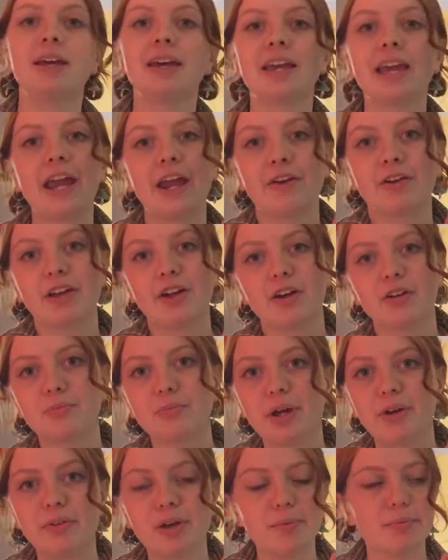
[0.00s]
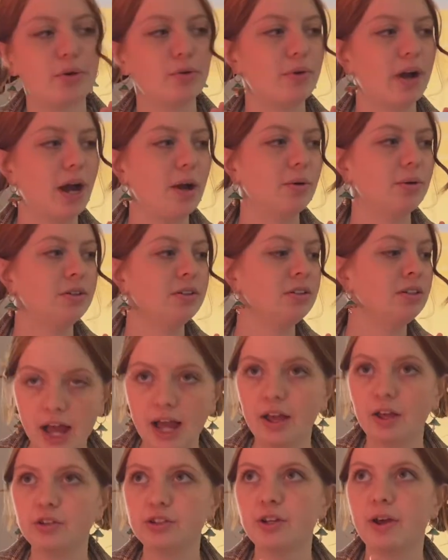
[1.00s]
Carry On by Rainbow Rowell. I
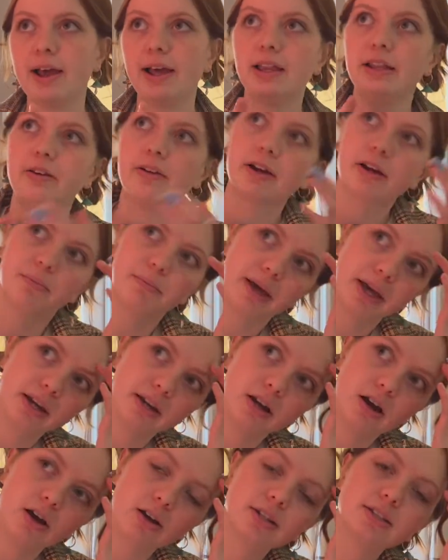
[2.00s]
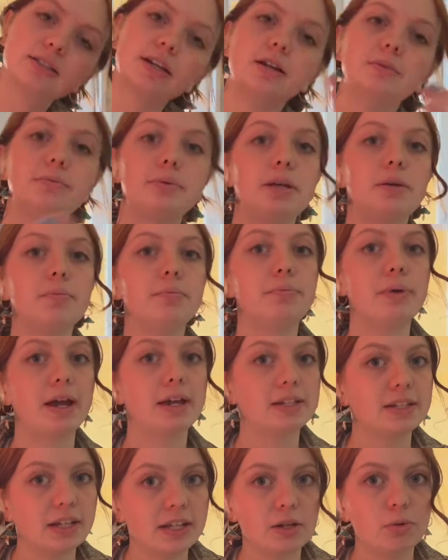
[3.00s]
also highly recommend On a Sunbeam by
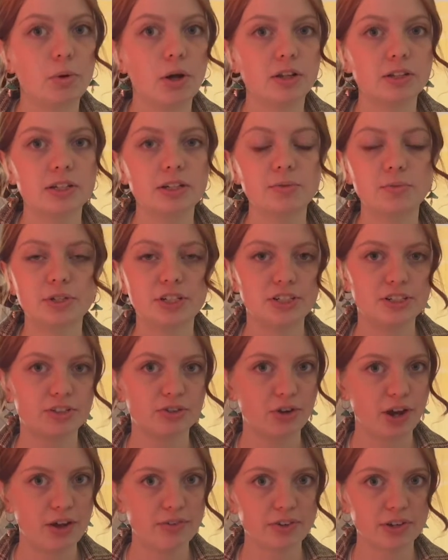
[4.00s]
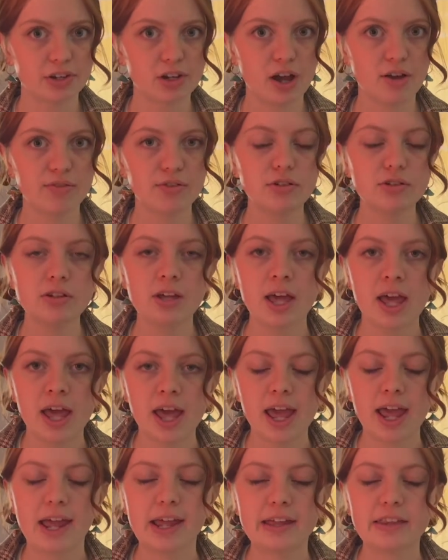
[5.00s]
Tilly Walden, which is a graphic novel,
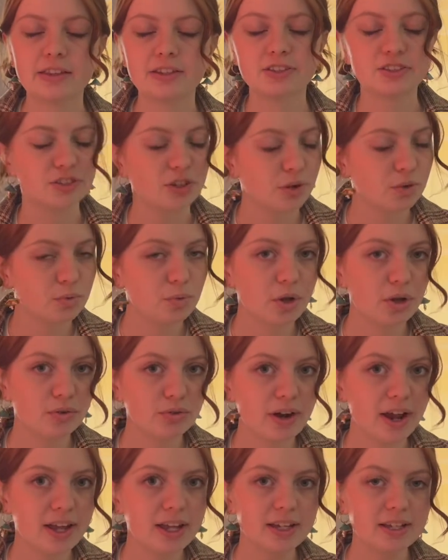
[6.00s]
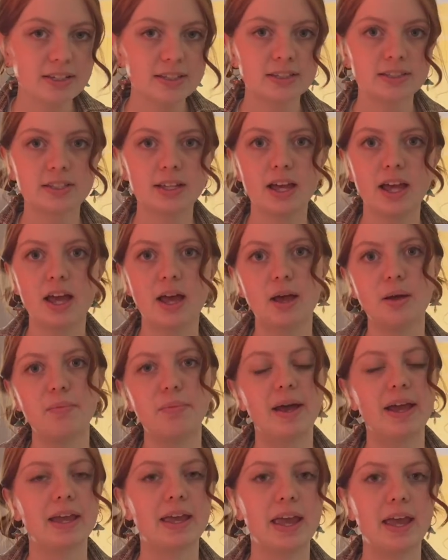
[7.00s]
and The Stonewall Riots
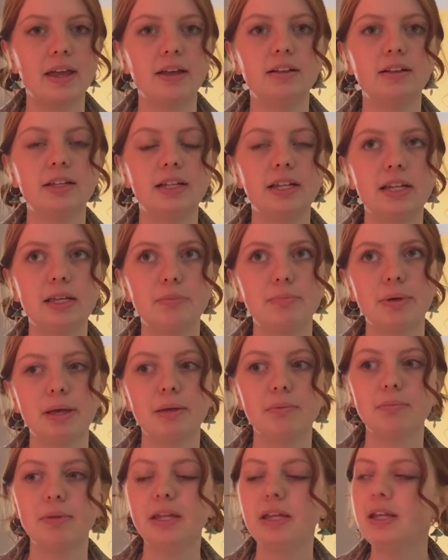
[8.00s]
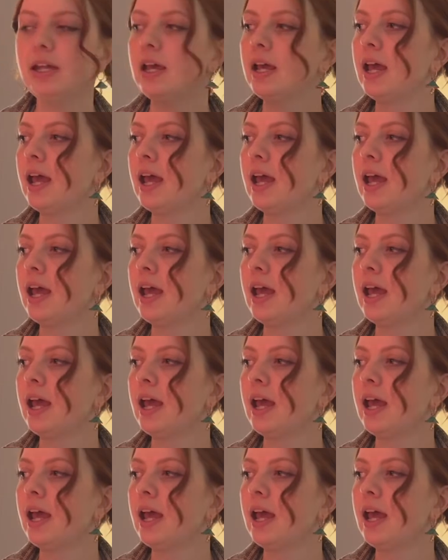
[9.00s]
by Gail E. Pittman.